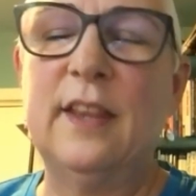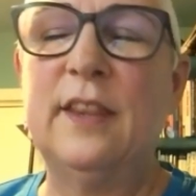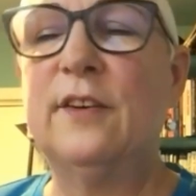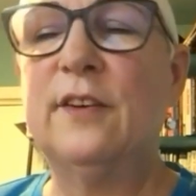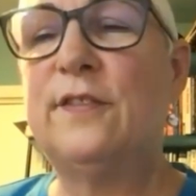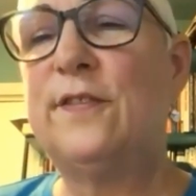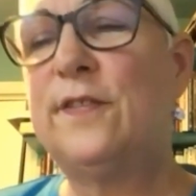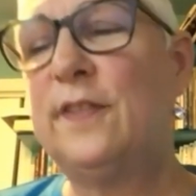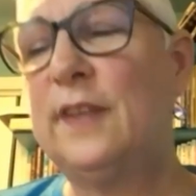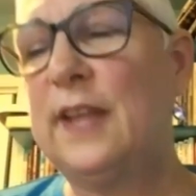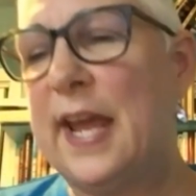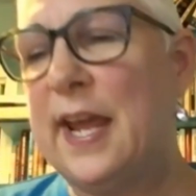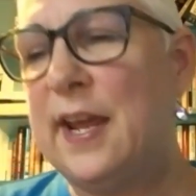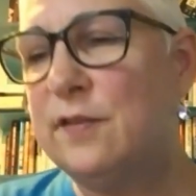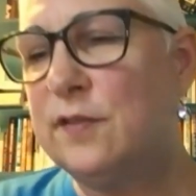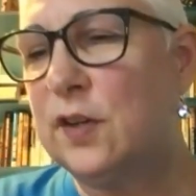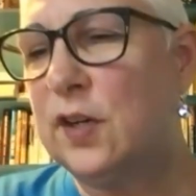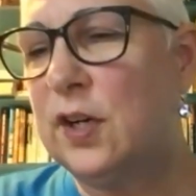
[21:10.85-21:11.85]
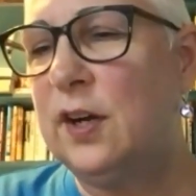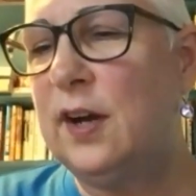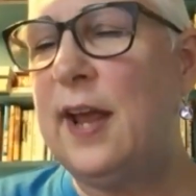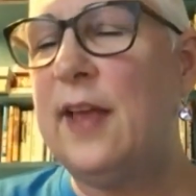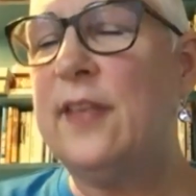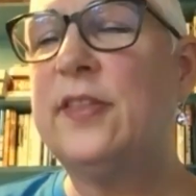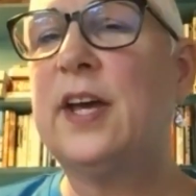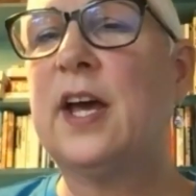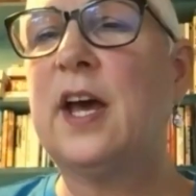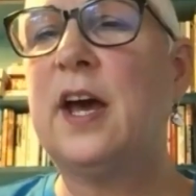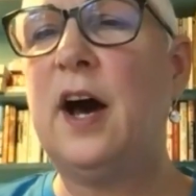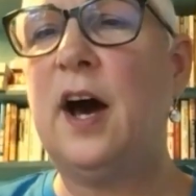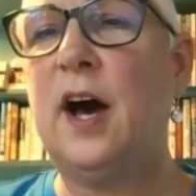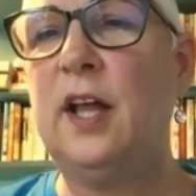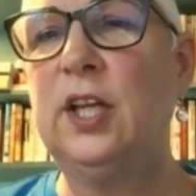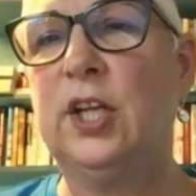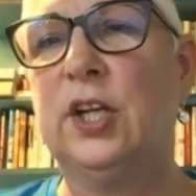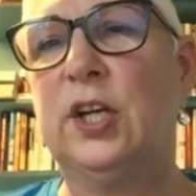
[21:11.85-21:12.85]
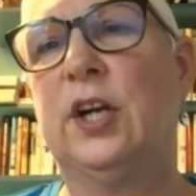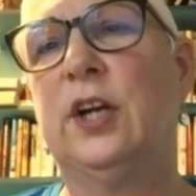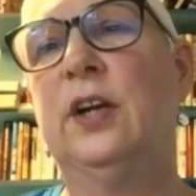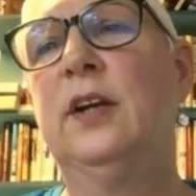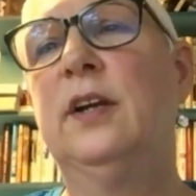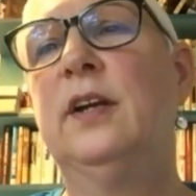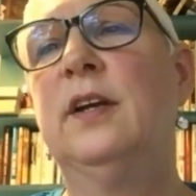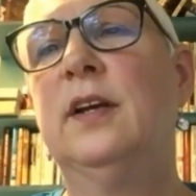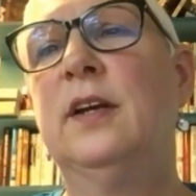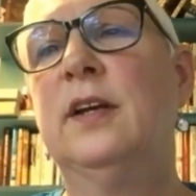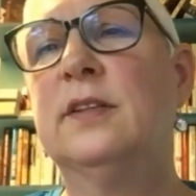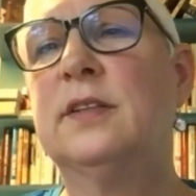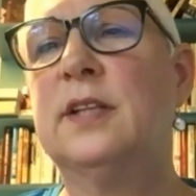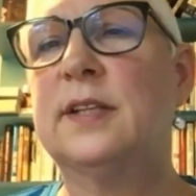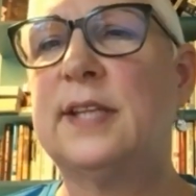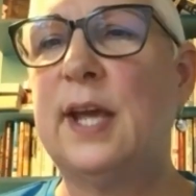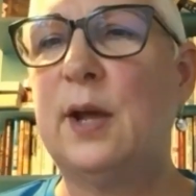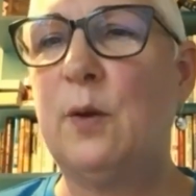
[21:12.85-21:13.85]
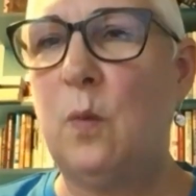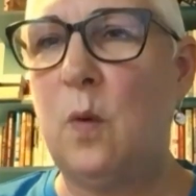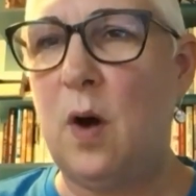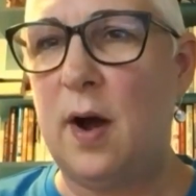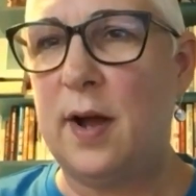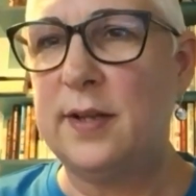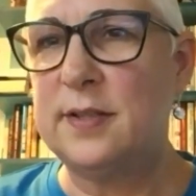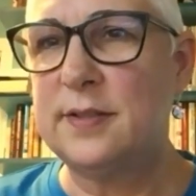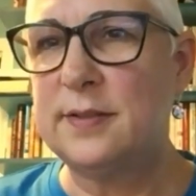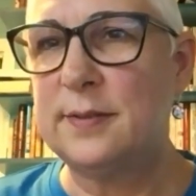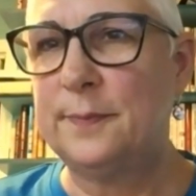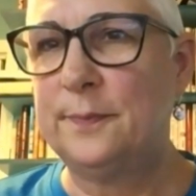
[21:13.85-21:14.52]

the flavor and the color that they want.